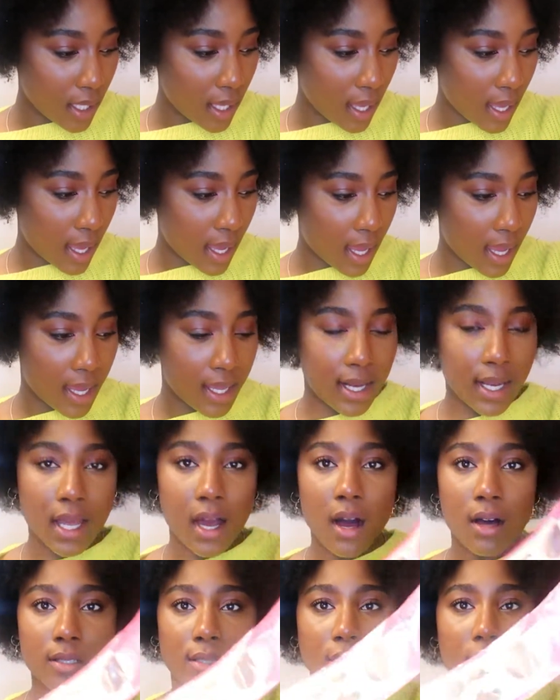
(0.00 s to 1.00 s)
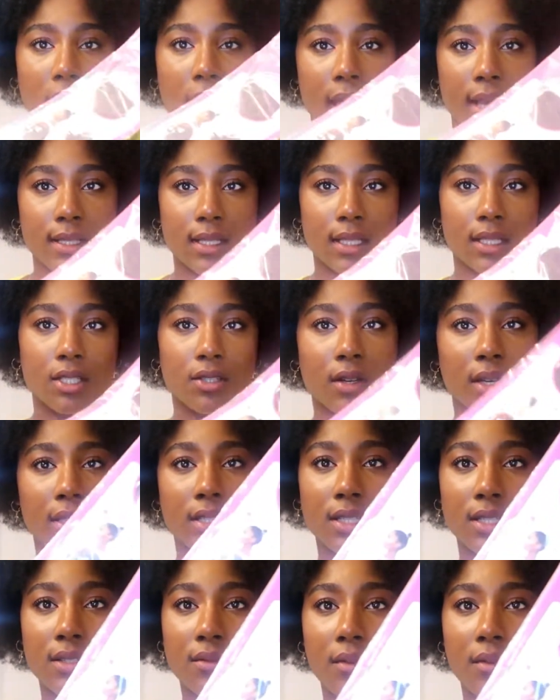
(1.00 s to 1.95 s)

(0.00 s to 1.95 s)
and it also has instructions